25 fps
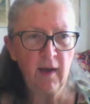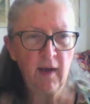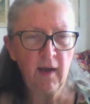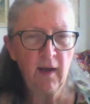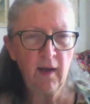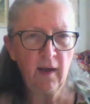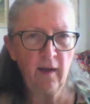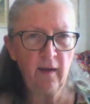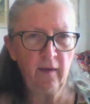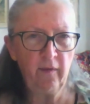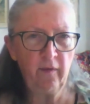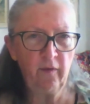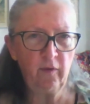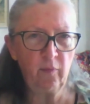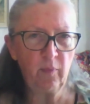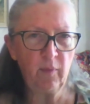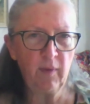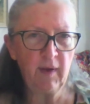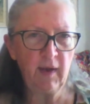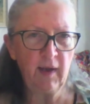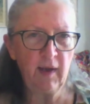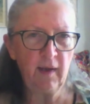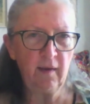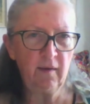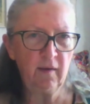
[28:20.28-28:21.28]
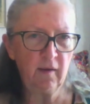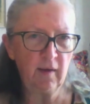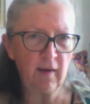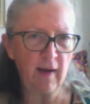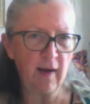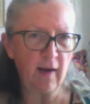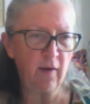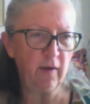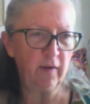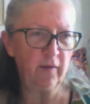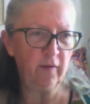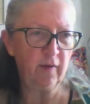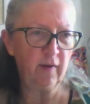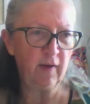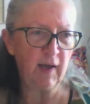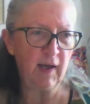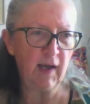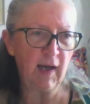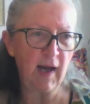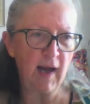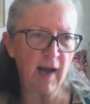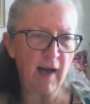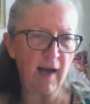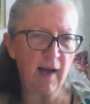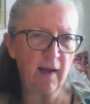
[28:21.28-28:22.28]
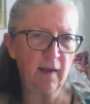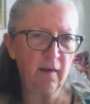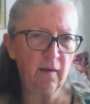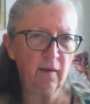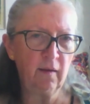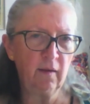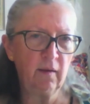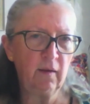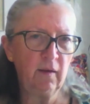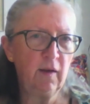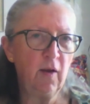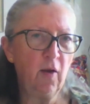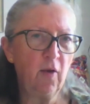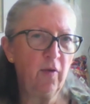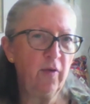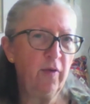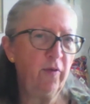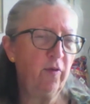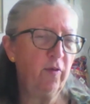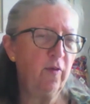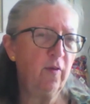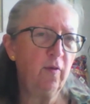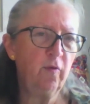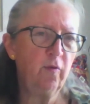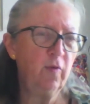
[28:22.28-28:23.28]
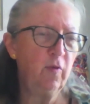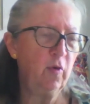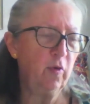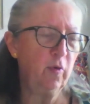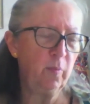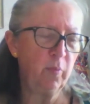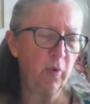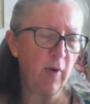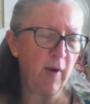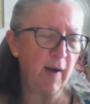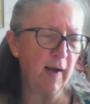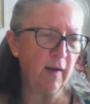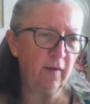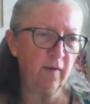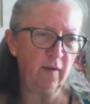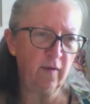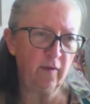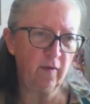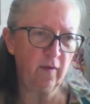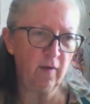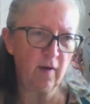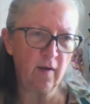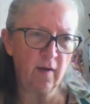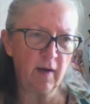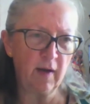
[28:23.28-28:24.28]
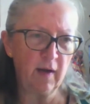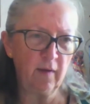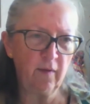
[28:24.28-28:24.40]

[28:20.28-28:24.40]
We need clarity and lots of good practice guides.